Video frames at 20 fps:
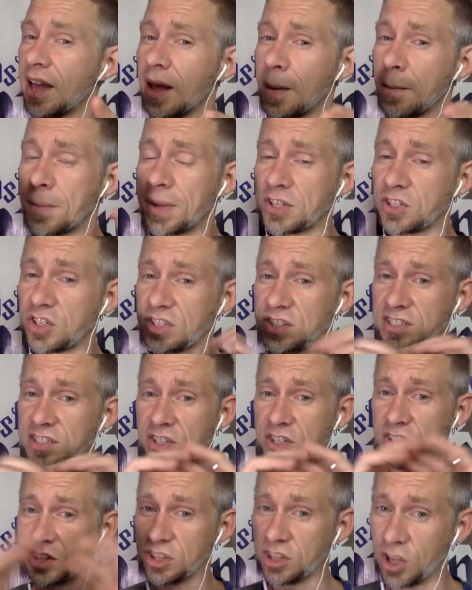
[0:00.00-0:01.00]
but just to
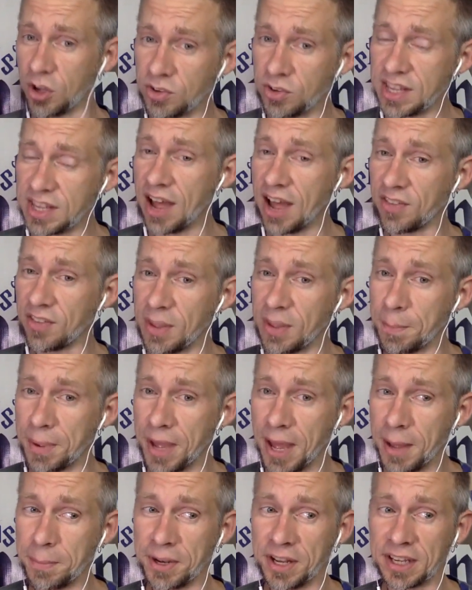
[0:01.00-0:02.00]
those out in the
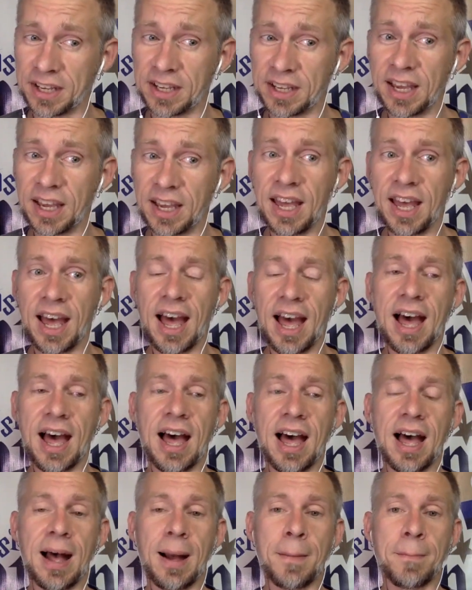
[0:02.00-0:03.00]
public,
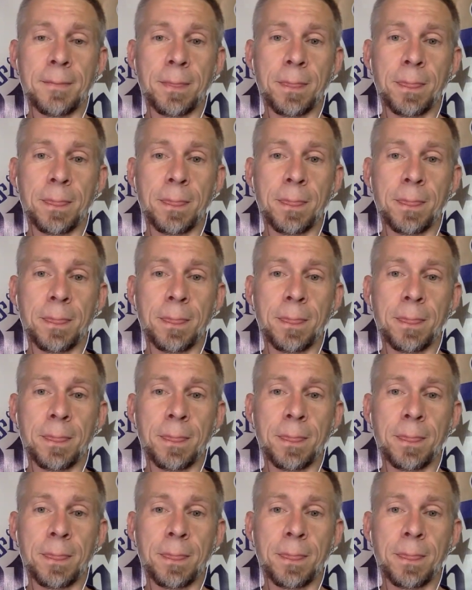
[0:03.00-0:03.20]
um,